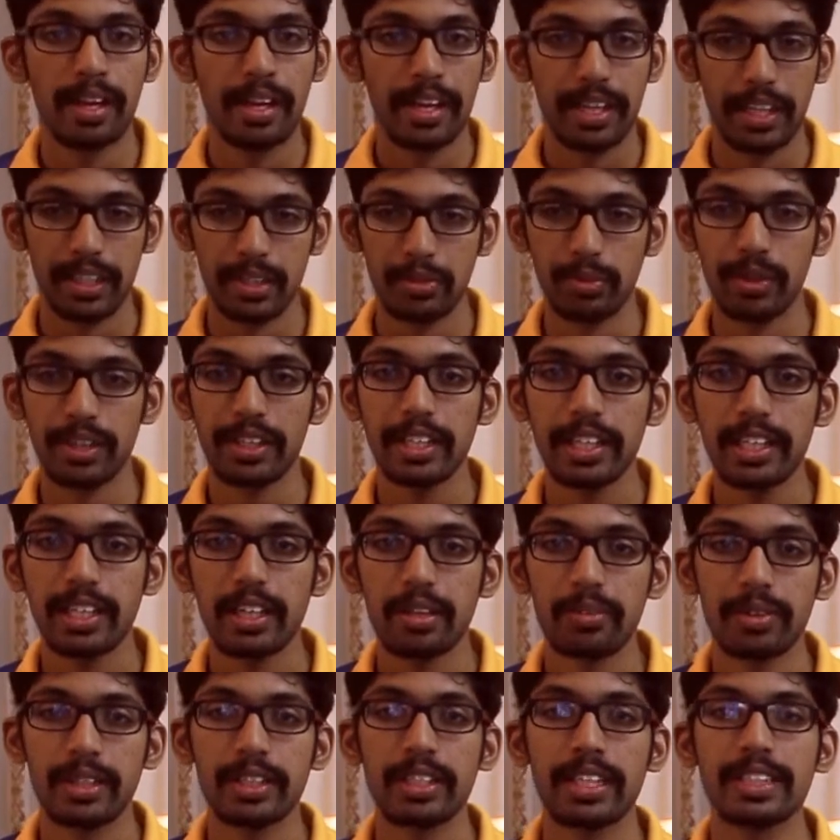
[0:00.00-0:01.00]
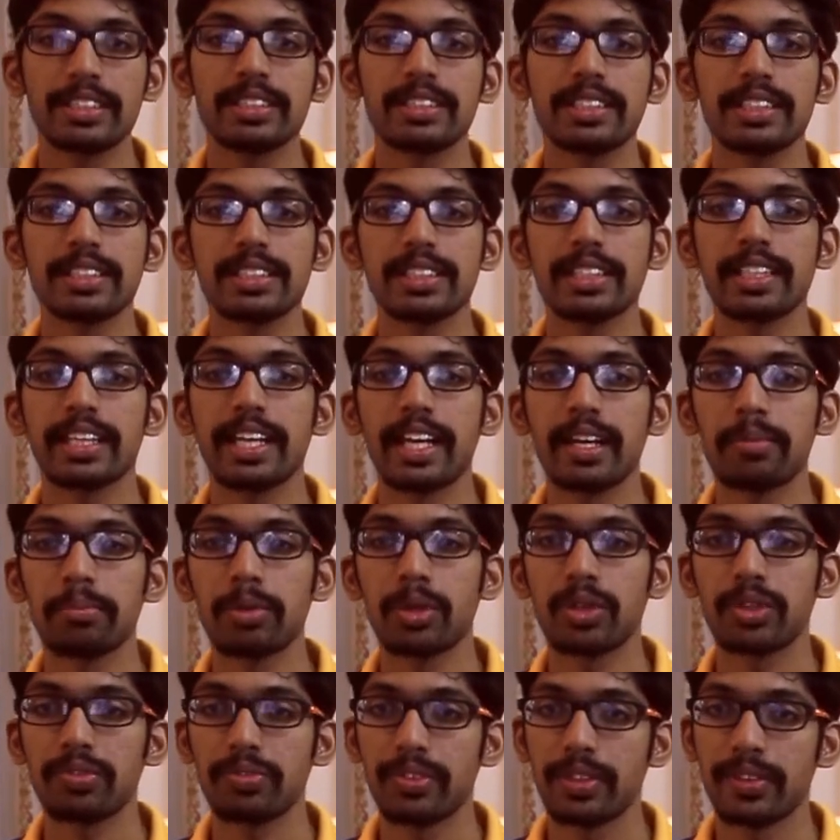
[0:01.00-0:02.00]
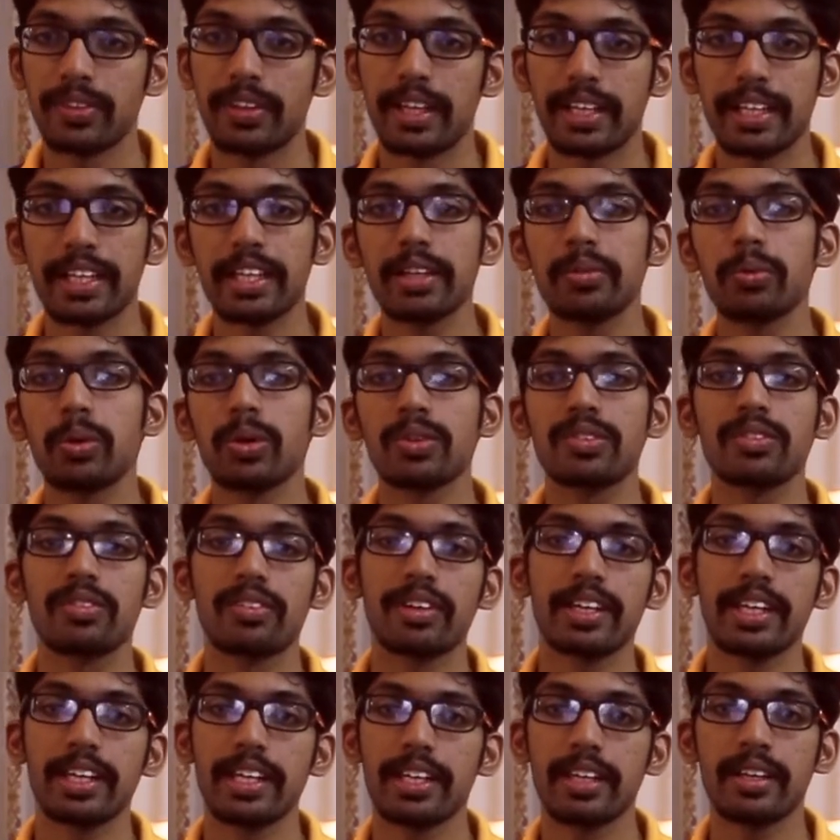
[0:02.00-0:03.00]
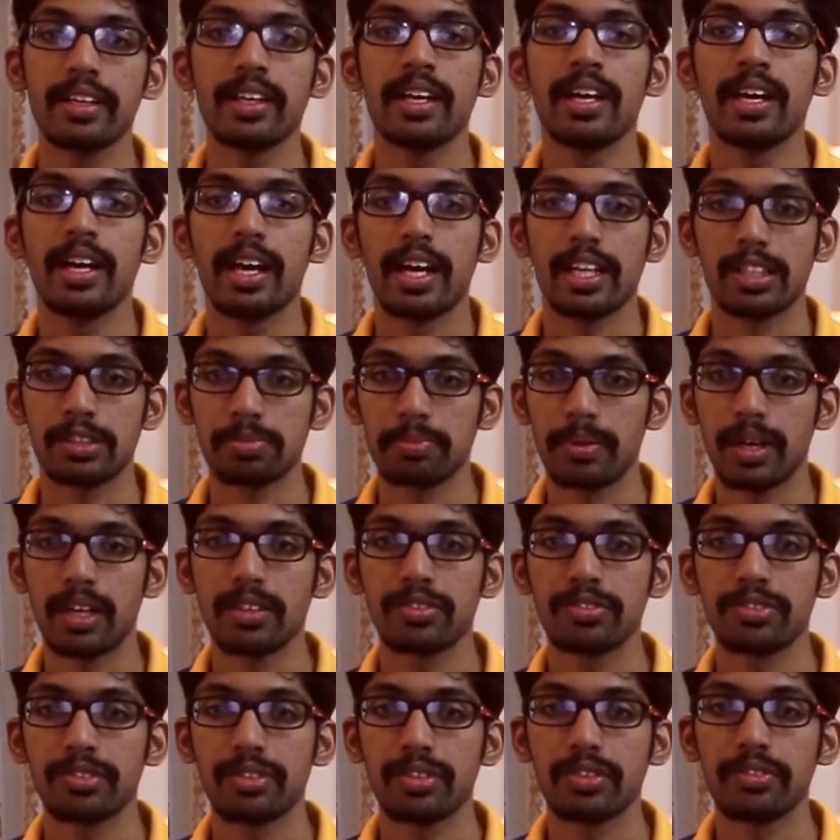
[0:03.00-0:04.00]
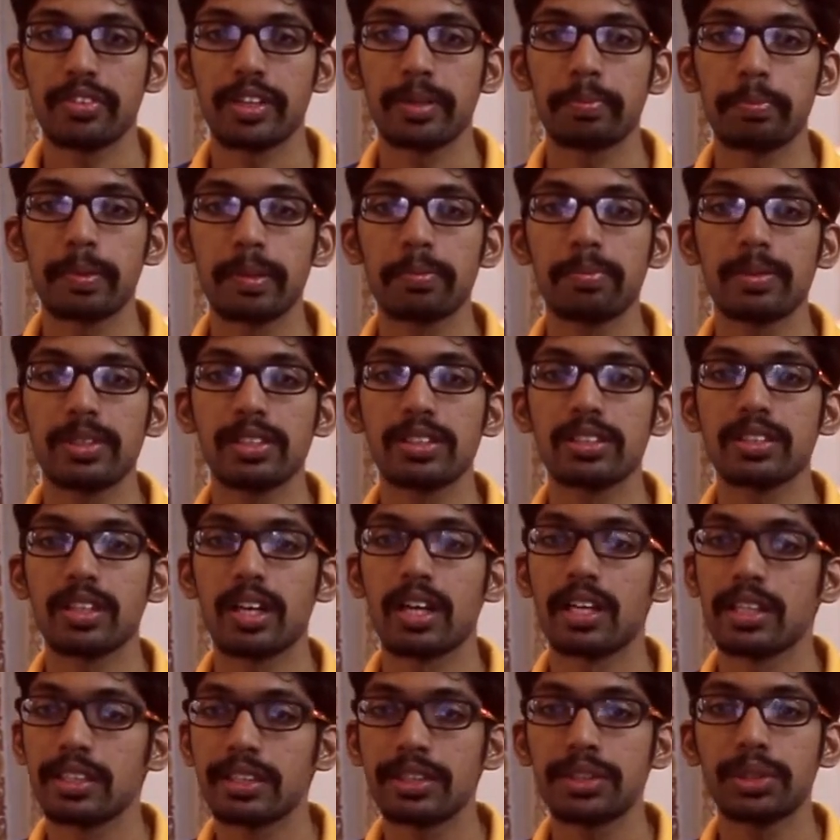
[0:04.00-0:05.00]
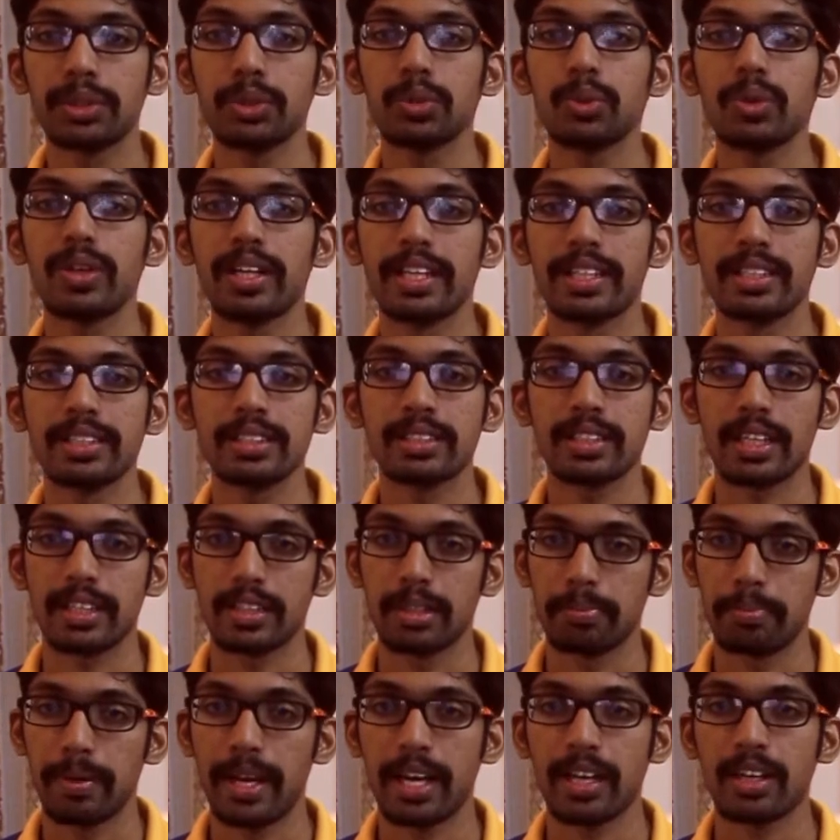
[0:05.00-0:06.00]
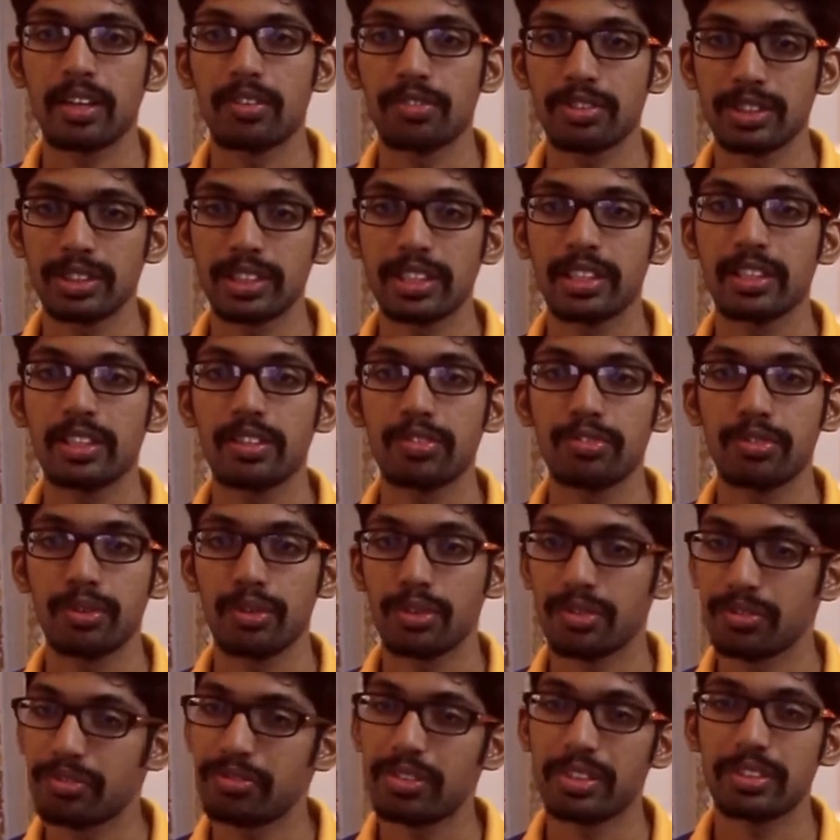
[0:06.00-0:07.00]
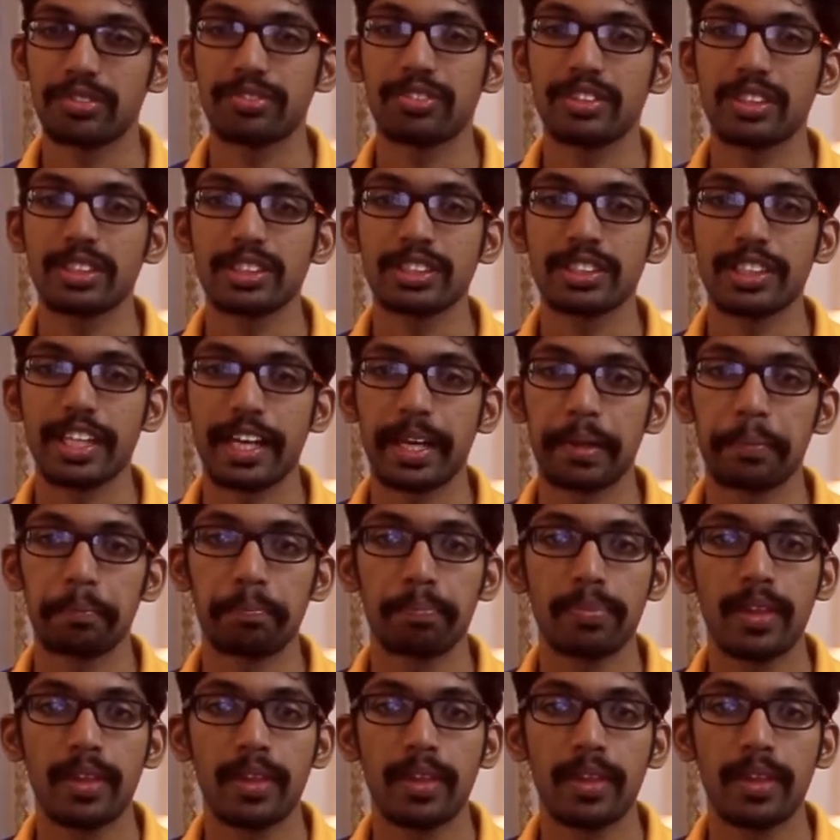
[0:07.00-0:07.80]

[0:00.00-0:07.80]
In 2011, HTC came out with the Evo 3D, a smartphone where people saw two lenses at the back of a single phone for the first time.